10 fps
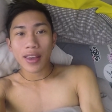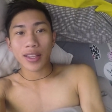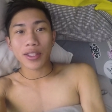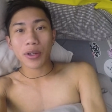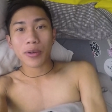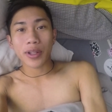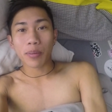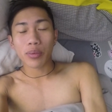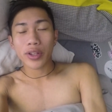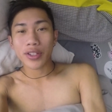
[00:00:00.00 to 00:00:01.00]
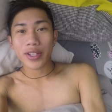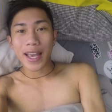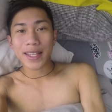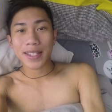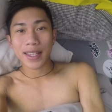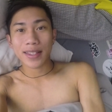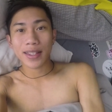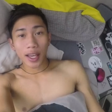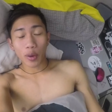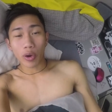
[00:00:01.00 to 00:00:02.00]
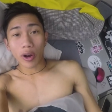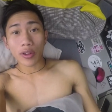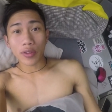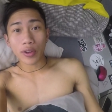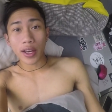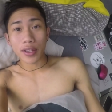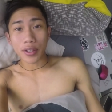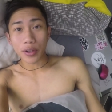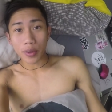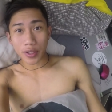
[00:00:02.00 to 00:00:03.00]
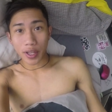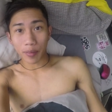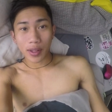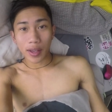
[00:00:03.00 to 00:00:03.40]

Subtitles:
and talk in a British accent, and where all of you guys can do the same.